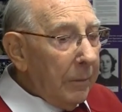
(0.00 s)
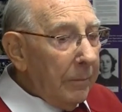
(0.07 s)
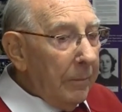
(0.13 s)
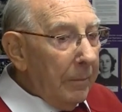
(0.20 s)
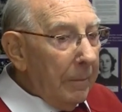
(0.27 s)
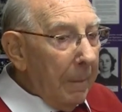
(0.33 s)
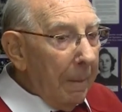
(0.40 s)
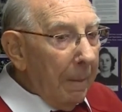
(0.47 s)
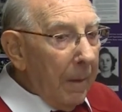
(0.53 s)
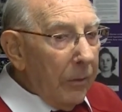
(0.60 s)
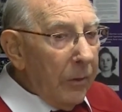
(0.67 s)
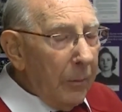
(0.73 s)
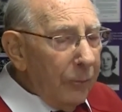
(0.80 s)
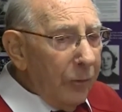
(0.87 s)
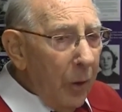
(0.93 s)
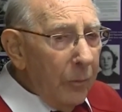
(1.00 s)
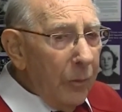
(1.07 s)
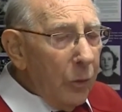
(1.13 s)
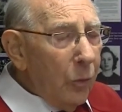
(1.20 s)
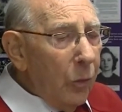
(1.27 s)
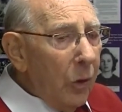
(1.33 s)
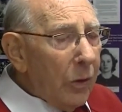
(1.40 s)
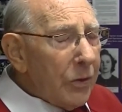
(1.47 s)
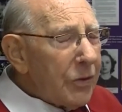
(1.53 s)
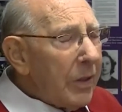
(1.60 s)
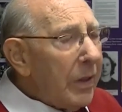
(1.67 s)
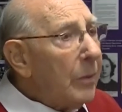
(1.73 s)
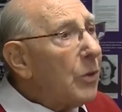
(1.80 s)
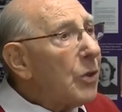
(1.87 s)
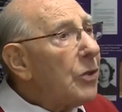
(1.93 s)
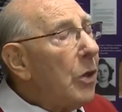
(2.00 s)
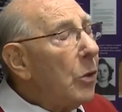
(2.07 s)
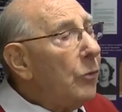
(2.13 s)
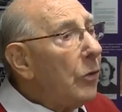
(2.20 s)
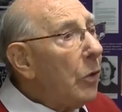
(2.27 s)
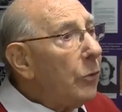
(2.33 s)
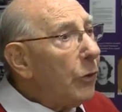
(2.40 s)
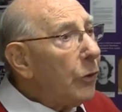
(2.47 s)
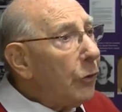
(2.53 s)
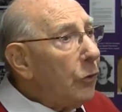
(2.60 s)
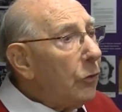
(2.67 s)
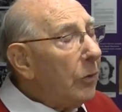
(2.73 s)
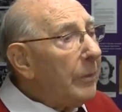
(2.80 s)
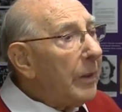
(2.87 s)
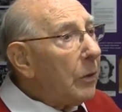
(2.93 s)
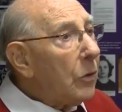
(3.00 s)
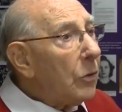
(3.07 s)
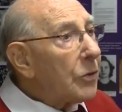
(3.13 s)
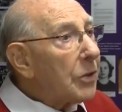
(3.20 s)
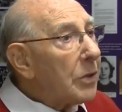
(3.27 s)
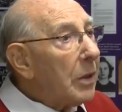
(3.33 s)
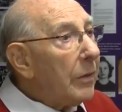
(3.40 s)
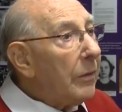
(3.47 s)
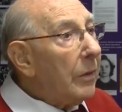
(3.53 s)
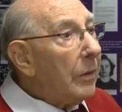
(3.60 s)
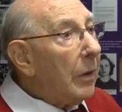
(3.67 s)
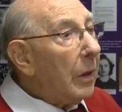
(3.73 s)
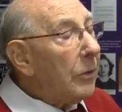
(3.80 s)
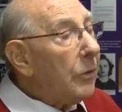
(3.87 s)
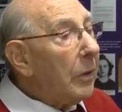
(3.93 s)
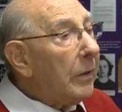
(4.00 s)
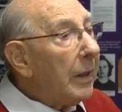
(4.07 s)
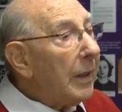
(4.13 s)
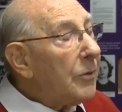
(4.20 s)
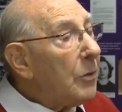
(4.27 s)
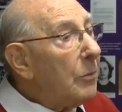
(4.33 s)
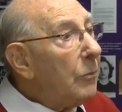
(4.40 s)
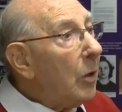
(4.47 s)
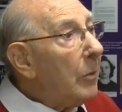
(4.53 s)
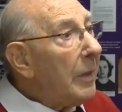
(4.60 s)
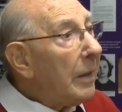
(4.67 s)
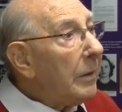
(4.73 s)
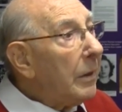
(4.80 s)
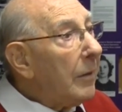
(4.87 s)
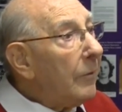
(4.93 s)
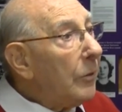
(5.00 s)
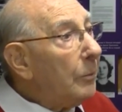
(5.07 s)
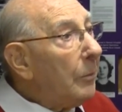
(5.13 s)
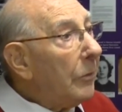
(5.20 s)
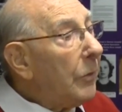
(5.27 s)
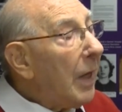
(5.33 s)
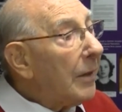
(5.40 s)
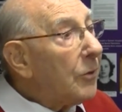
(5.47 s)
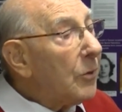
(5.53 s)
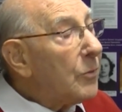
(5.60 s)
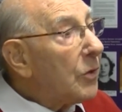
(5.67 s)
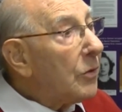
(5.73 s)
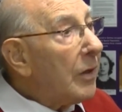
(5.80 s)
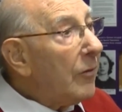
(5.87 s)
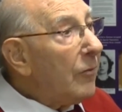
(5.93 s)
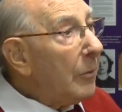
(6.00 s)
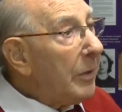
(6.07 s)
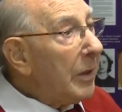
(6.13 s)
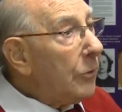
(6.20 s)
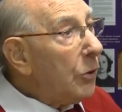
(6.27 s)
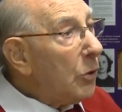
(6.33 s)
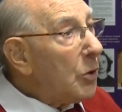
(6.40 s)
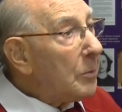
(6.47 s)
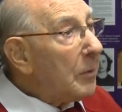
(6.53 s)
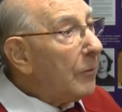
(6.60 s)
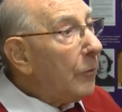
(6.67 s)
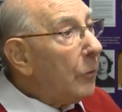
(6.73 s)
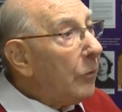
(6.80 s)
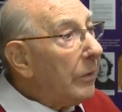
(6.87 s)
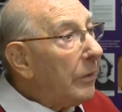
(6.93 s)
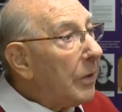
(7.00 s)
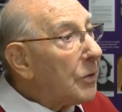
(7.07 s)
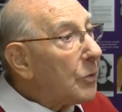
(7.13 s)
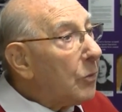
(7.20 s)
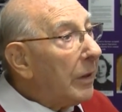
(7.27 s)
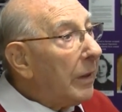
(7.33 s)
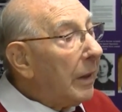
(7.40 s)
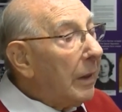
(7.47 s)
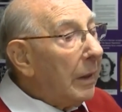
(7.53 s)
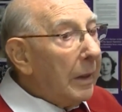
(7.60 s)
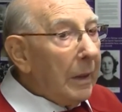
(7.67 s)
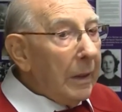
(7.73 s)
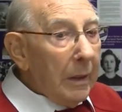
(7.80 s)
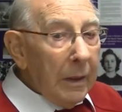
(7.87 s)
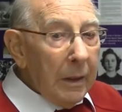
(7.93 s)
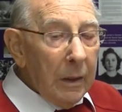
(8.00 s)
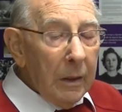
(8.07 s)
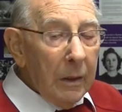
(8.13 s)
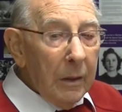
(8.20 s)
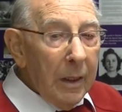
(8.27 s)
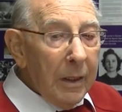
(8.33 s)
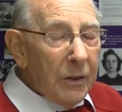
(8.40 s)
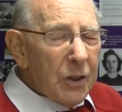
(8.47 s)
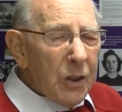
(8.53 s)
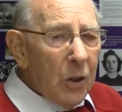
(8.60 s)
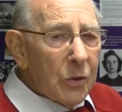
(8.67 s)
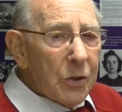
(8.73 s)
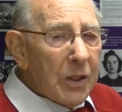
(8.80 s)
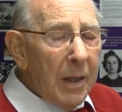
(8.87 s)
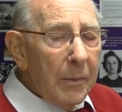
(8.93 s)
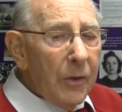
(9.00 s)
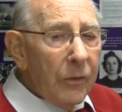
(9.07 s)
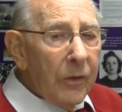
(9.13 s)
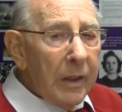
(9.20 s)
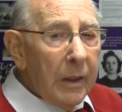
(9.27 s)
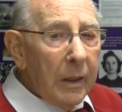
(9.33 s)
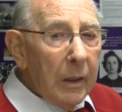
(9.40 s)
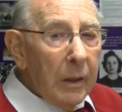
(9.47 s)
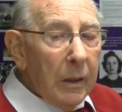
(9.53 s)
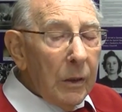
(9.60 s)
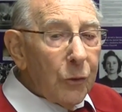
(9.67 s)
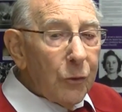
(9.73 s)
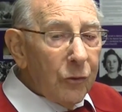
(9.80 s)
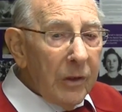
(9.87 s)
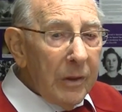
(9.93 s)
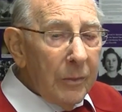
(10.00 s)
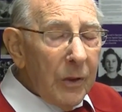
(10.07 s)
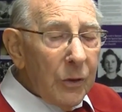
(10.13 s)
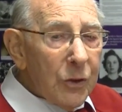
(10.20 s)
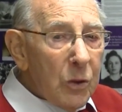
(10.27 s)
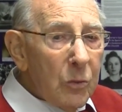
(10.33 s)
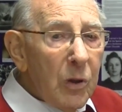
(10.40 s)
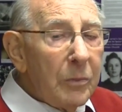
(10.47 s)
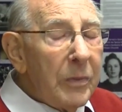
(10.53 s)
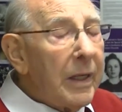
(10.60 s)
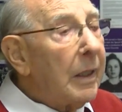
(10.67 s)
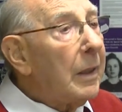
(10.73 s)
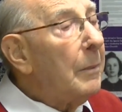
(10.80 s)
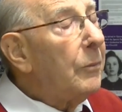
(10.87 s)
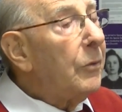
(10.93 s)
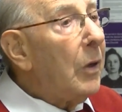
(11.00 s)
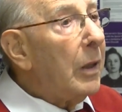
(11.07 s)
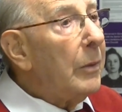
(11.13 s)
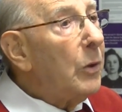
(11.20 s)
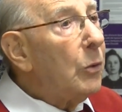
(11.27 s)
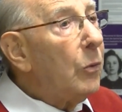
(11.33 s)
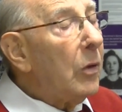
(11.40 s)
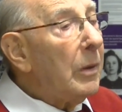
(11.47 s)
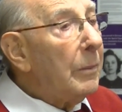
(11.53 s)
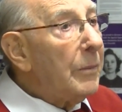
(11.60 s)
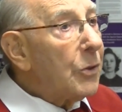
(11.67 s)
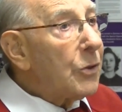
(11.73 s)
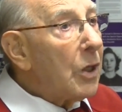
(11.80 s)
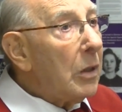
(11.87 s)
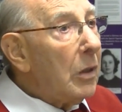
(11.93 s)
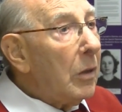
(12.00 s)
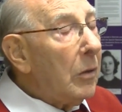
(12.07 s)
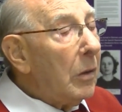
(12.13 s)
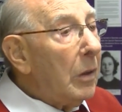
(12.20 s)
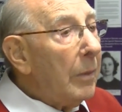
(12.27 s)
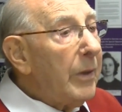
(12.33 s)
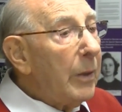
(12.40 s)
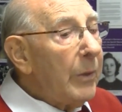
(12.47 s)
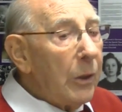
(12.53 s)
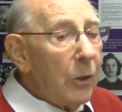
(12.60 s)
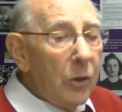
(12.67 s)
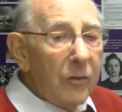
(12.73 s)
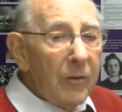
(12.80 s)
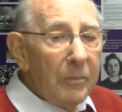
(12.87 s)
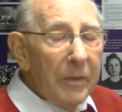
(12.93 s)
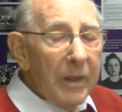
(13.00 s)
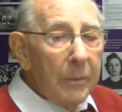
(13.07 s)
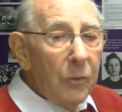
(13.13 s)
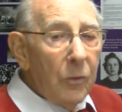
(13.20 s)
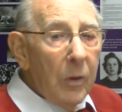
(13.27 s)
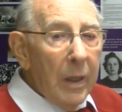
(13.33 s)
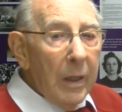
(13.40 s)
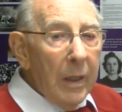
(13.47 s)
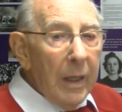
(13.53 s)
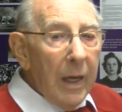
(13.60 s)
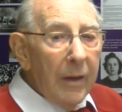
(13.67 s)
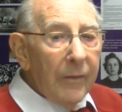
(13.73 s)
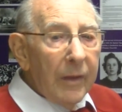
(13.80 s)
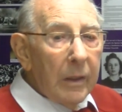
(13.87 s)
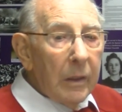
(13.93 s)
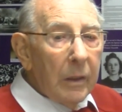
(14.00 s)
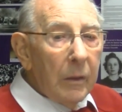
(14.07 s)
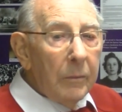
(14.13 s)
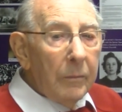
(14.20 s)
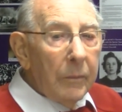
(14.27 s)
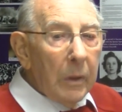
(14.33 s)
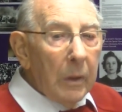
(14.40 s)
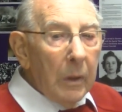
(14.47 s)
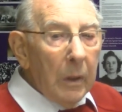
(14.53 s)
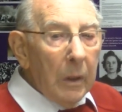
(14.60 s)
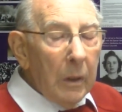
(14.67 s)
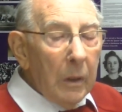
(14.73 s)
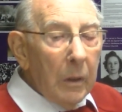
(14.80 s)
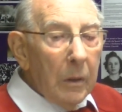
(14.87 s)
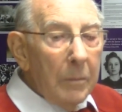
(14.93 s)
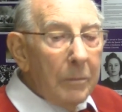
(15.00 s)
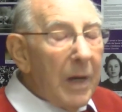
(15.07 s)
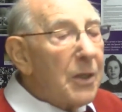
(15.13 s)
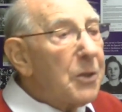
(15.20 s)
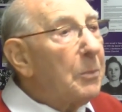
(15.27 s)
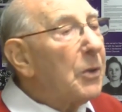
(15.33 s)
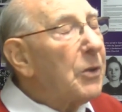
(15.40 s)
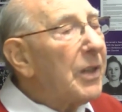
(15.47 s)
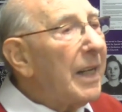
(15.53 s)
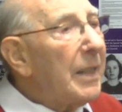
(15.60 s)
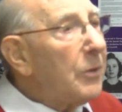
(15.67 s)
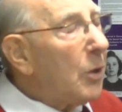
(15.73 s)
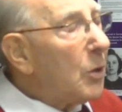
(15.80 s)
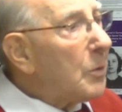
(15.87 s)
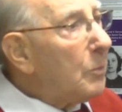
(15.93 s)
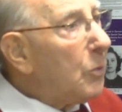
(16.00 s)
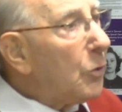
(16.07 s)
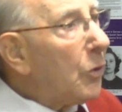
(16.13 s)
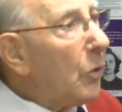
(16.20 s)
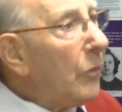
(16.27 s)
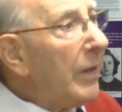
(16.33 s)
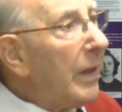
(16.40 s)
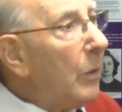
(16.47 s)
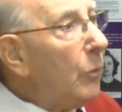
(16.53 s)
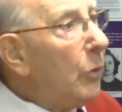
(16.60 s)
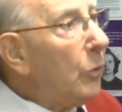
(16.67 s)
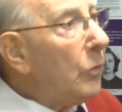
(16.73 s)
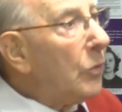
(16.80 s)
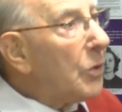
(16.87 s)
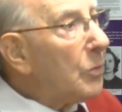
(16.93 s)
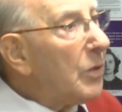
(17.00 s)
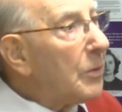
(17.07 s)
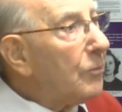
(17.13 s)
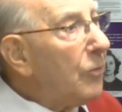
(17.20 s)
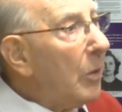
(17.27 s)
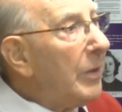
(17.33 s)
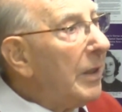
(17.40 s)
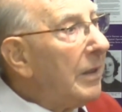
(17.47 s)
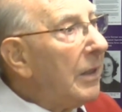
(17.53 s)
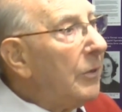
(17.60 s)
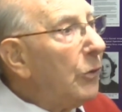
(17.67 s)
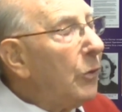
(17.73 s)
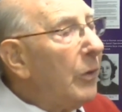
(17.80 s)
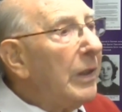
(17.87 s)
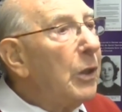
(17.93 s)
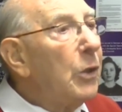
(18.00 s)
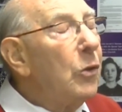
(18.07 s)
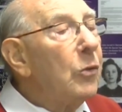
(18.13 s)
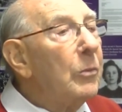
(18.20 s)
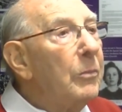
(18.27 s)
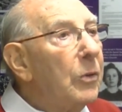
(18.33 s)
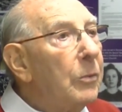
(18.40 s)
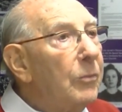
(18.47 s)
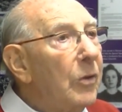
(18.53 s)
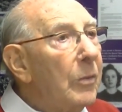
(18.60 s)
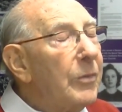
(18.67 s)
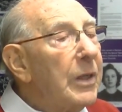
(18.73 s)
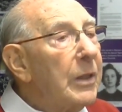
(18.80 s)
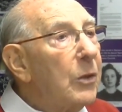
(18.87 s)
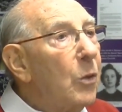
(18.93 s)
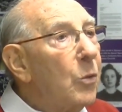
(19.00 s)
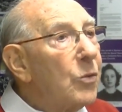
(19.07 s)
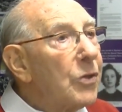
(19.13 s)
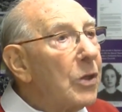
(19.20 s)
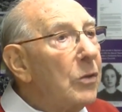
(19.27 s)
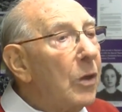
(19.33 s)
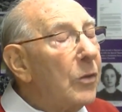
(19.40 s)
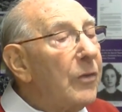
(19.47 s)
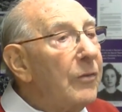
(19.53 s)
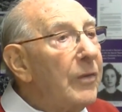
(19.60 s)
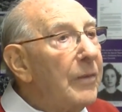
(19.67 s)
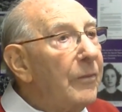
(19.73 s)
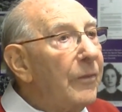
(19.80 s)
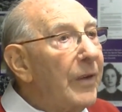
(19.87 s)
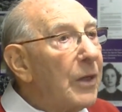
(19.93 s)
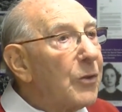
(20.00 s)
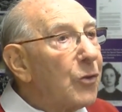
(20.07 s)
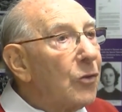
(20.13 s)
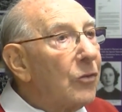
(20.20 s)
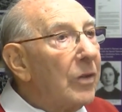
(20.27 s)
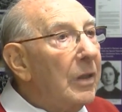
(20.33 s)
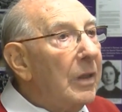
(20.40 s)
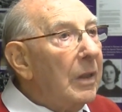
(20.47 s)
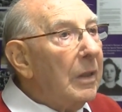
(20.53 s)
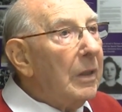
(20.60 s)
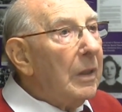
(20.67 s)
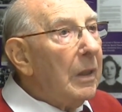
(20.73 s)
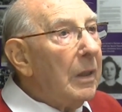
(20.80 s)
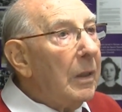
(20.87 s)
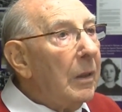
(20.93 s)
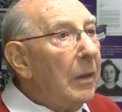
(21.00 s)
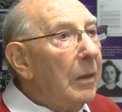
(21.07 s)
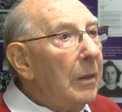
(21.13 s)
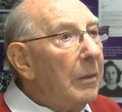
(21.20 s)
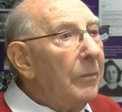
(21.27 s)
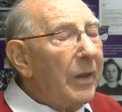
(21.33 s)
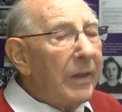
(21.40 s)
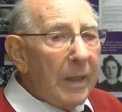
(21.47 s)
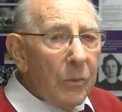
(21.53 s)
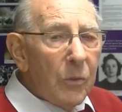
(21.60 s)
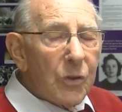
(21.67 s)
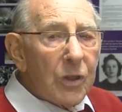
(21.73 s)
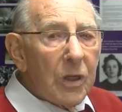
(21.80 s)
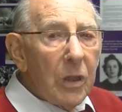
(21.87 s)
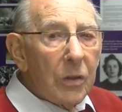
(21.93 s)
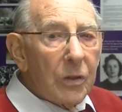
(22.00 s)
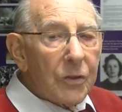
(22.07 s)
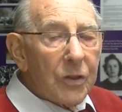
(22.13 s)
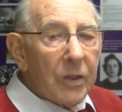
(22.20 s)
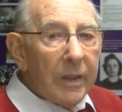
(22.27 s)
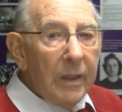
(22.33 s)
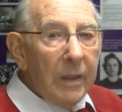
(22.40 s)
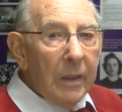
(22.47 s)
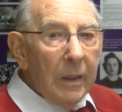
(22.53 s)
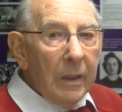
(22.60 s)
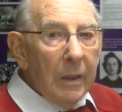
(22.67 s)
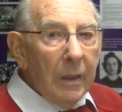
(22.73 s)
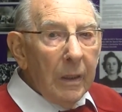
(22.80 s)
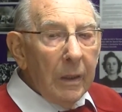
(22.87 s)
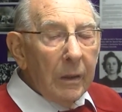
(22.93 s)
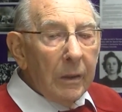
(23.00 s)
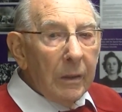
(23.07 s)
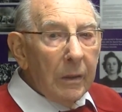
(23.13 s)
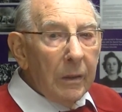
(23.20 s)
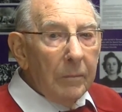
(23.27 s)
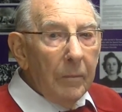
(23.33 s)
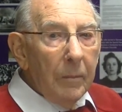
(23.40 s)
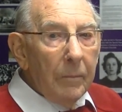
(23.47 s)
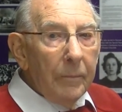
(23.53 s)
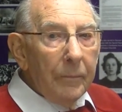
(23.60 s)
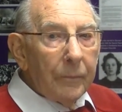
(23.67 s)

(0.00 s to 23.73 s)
um, the problem was there was no known cure because uh, the atom bomb had never, atoms had never been used before in this way. Uh, and so some of the treatments that were being applied were quite bizarre. I mean, we heard of people having um, uh, mashed potatoes put on their wounds, which probably didn't do any good, but probably caused a lot of infection. Uh, but it was ghastly. And um,